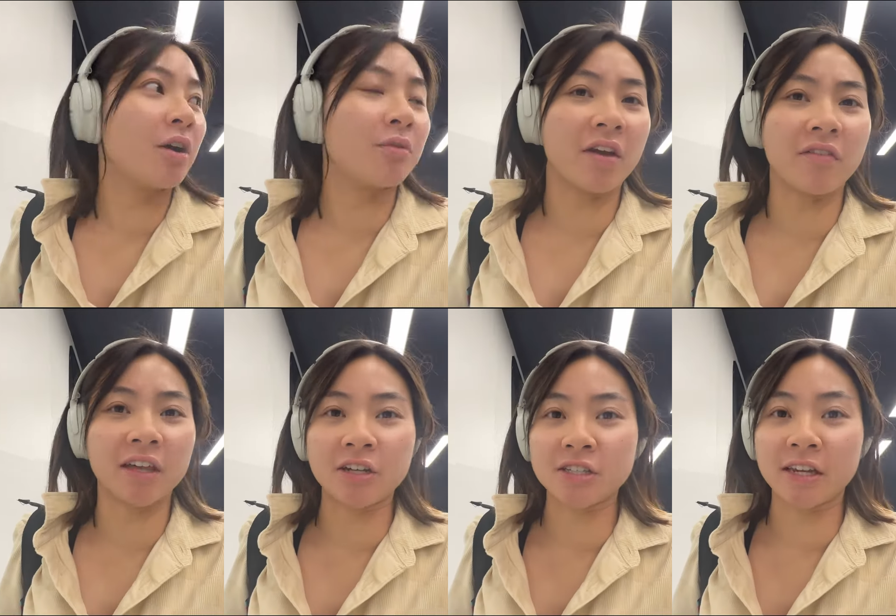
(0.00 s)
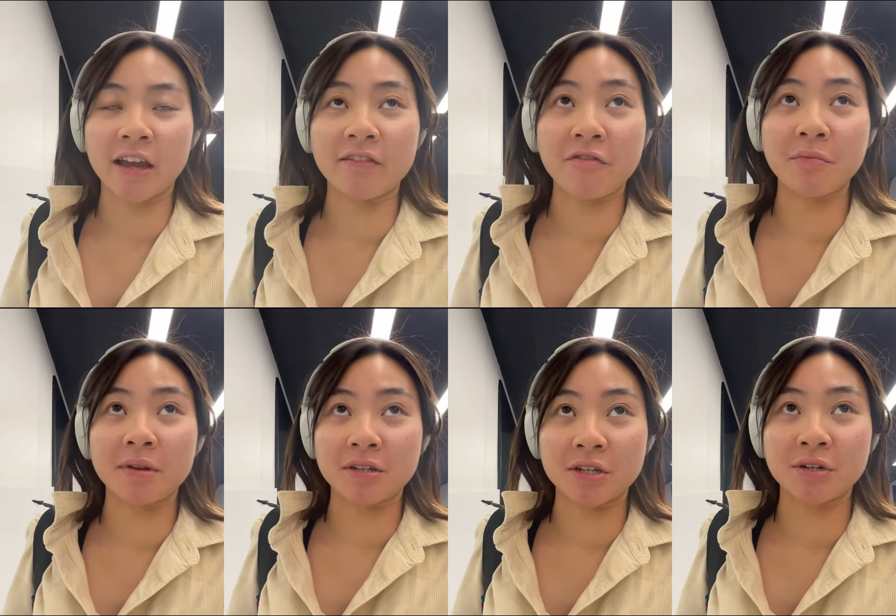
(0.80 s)
arriving in a city I've never
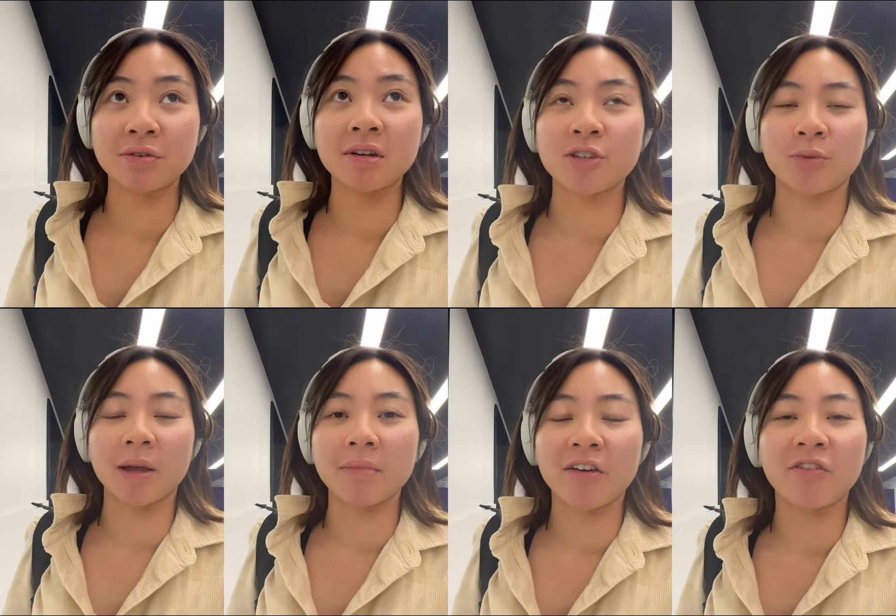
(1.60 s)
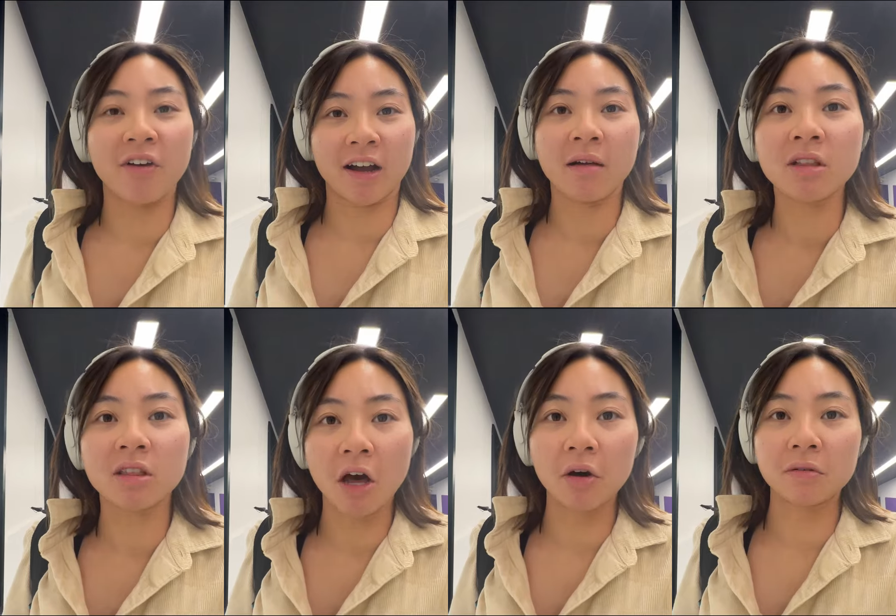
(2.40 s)
been to is when I'm like, fuck, I'm
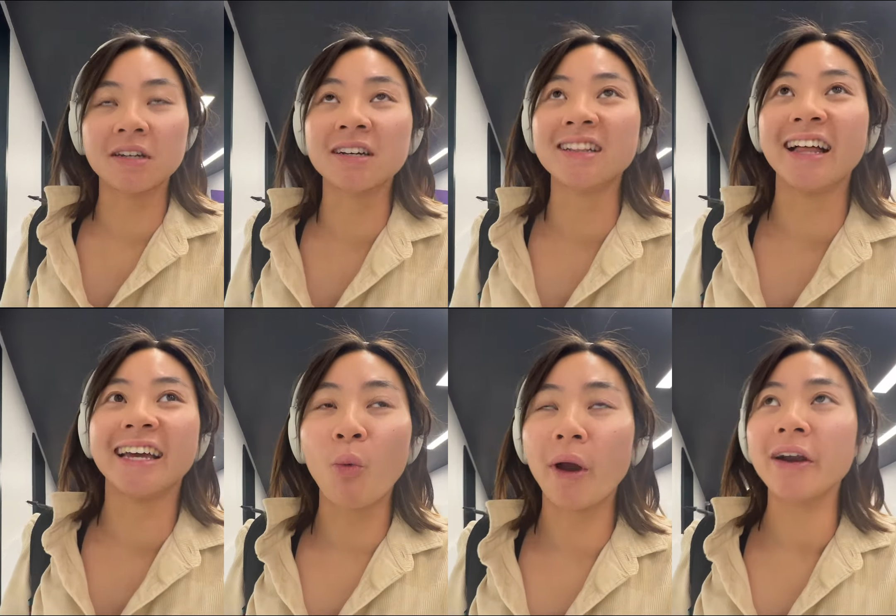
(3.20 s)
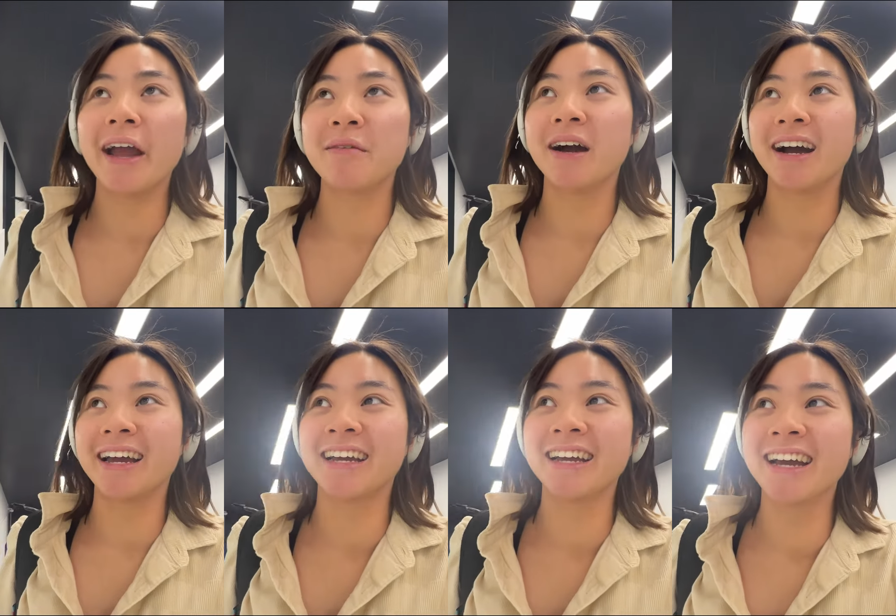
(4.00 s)
alone. Like, where am
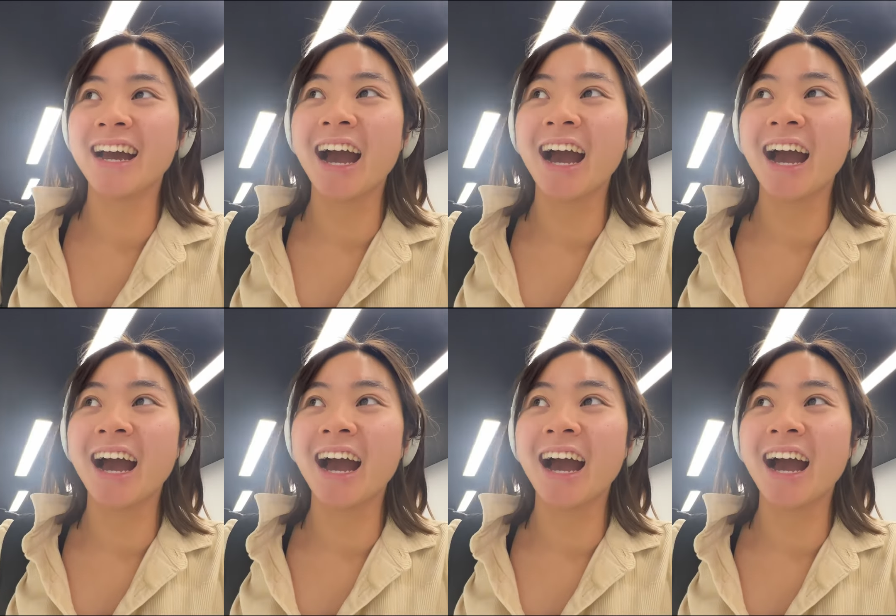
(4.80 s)
I?